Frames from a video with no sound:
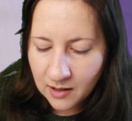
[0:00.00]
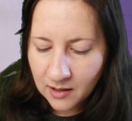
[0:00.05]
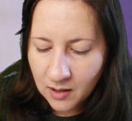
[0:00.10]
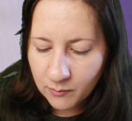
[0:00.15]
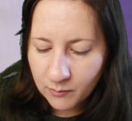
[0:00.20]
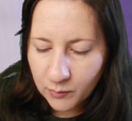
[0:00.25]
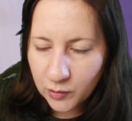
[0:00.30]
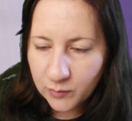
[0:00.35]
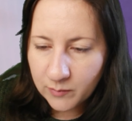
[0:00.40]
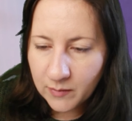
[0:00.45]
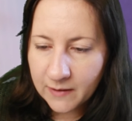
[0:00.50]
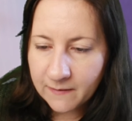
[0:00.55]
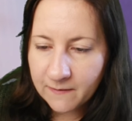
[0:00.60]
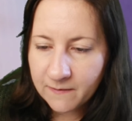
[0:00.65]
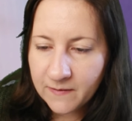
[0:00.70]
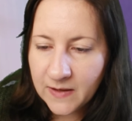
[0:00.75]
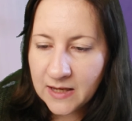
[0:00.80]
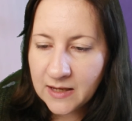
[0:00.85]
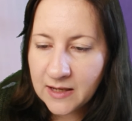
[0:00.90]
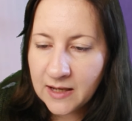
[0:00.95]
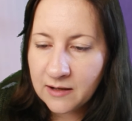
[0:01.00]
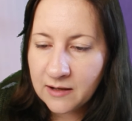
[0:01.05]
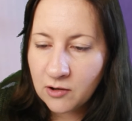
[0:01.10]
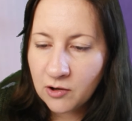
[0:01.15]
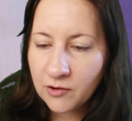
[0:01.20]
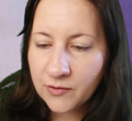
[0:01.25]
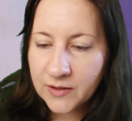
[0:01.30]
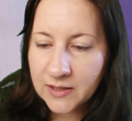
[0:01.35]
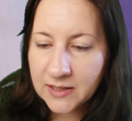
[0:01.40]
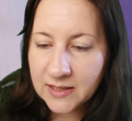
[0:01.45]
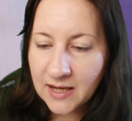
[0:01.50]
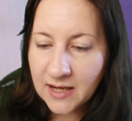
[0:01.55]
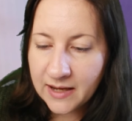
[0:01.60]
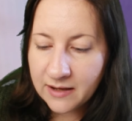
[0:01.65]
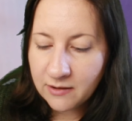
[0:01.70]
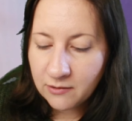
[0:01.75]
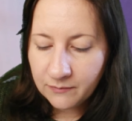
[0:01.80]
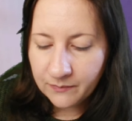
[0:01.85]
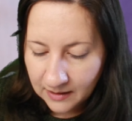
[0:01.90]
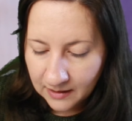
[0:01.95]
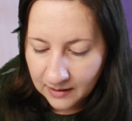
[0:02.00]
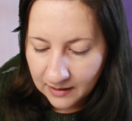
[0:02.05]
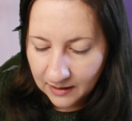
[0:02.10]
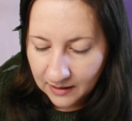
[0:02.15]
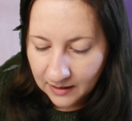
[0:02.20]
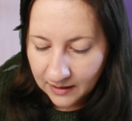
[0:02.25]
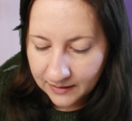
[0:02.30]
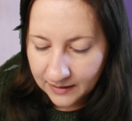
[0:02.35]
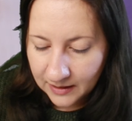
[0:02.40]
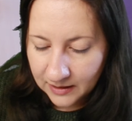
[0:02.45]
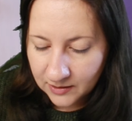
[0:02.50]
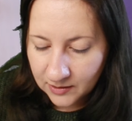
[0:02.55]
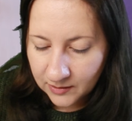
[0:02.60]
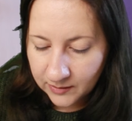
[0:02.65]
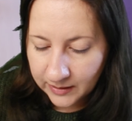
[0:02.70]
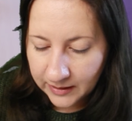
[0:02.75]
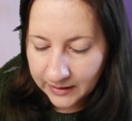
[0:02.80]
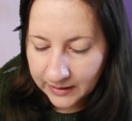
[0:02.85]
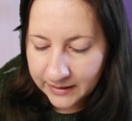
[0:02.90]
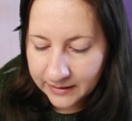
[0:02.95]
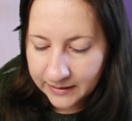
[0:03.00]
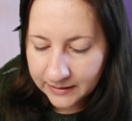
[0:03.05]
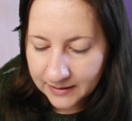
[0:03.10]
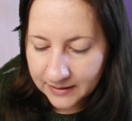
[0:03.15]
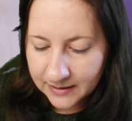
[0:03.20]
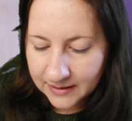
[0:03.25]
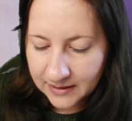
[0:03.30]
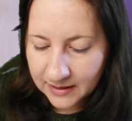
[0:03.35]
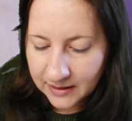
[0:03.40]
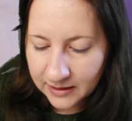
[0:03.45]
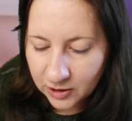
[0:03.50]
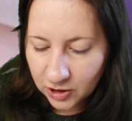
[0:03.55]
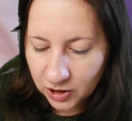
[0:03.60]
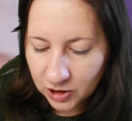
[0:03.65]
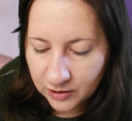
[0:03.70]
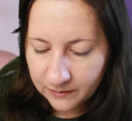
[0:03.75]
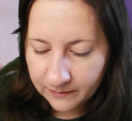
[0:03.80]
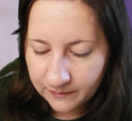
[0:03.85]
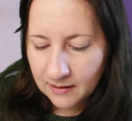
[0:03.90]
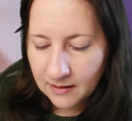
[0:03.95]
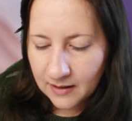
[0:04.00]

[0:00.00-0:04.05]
put my finger on the tail, and then do a little stitch,